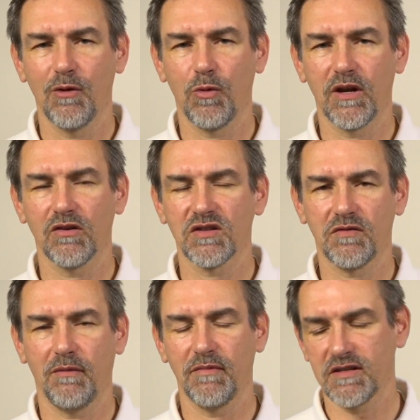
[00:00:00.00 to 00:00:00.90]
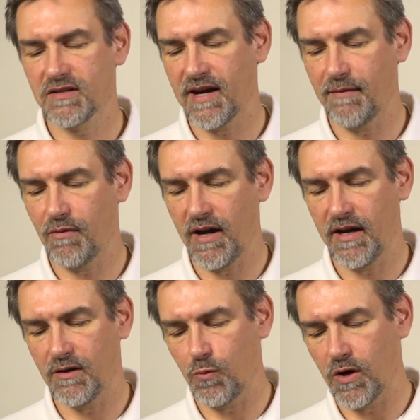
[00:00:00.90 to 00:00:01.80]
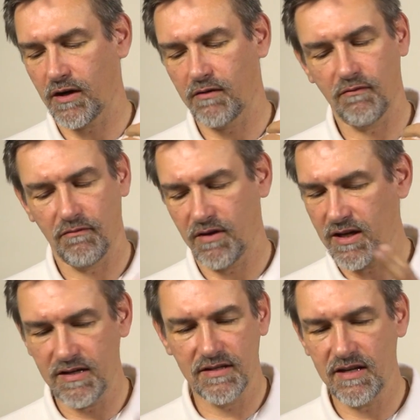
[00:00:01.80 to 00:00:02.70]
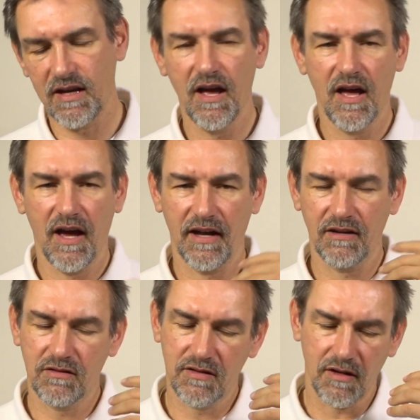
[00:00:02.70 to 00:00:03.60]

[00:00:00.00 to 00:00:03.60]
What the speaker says: videos from this camera and work easy and